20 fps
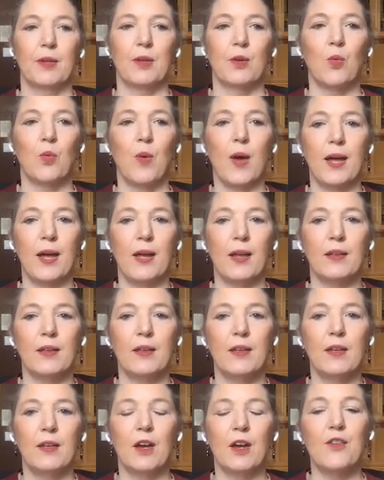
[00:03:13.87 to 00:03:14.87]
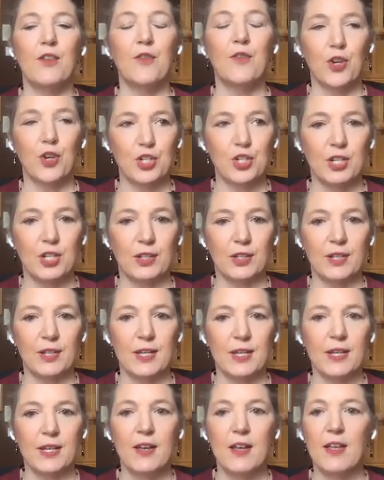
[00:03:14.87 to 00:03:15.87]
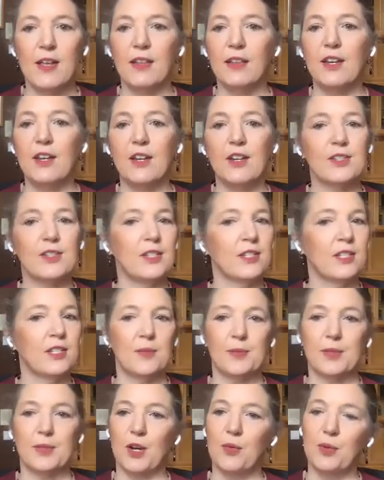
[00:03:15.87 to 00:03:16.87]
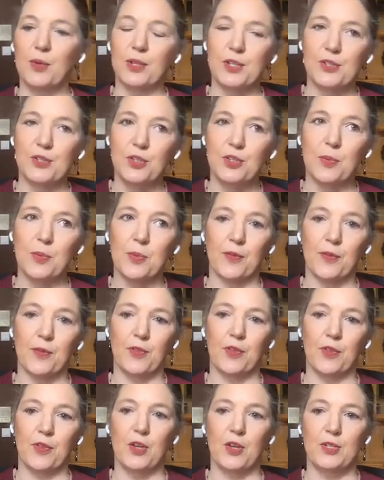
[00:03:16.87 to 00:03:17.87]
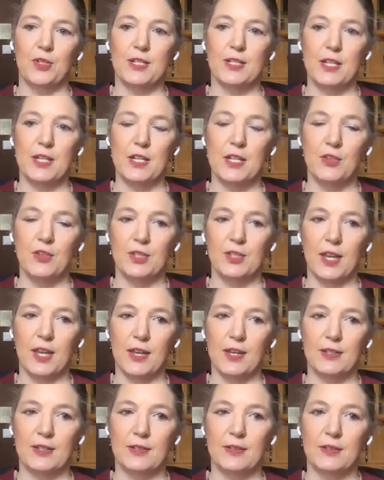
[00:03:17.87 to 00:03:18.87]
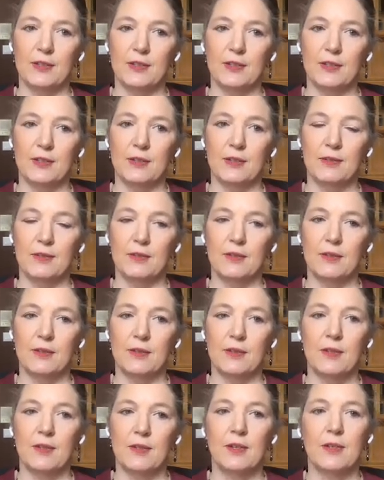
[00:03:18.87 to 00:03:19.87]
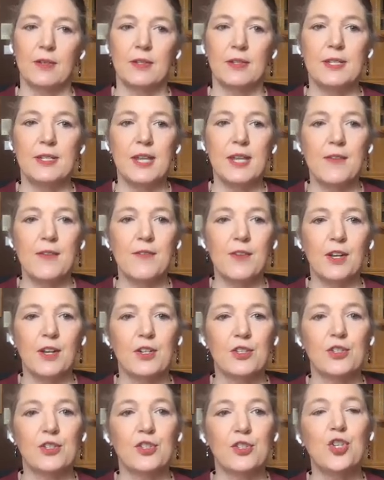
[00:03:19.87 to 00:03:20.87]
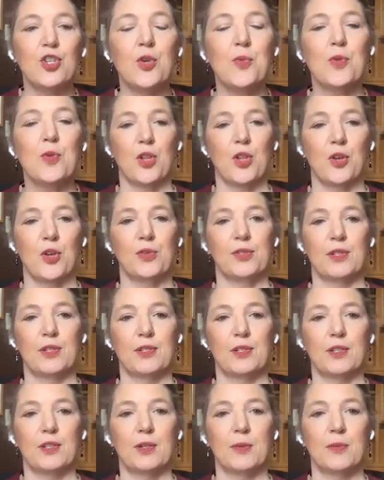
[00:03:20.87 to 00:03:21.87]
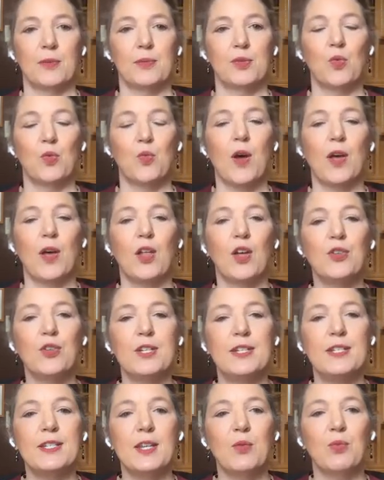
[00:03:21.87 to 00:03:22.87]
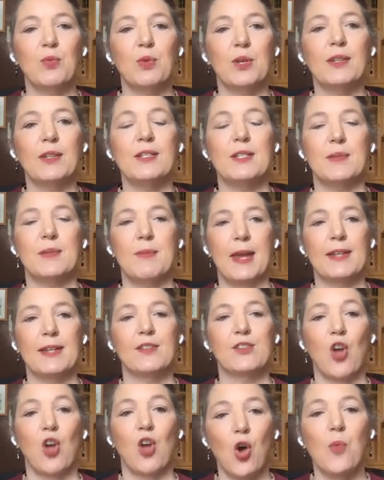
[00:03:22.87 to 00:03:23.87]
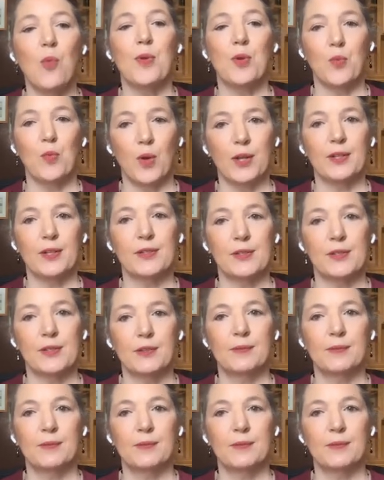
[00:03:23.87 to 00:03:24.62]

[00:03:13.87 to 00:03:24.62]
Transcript: Well, unfortunately, linear systems aren't really suitable for the OTT use case. CA vendors assume closed systems, while OTT really demands open ones.